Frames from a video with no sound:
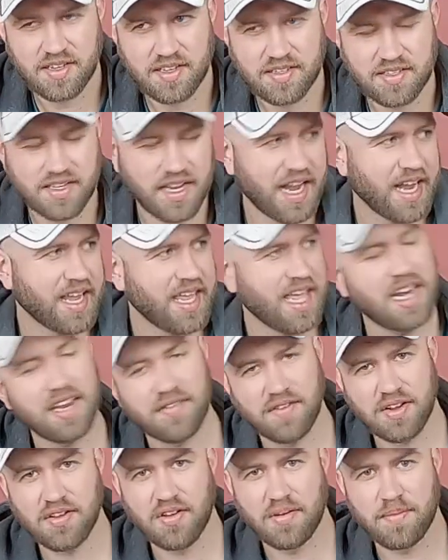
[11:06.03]
It's like I can't
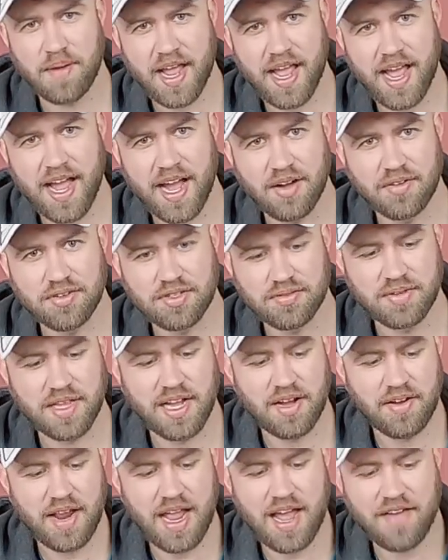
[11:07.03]
even go in my house
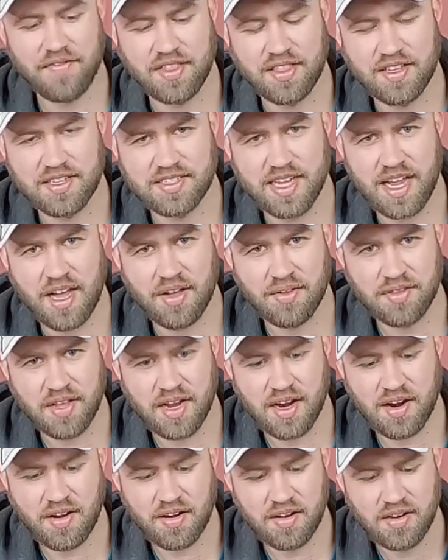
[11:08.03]
without having this out
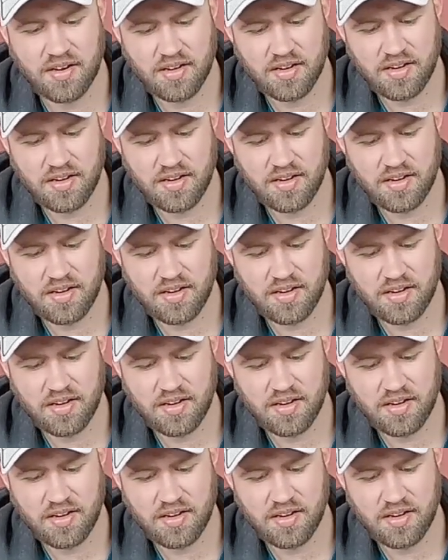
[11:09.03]
there.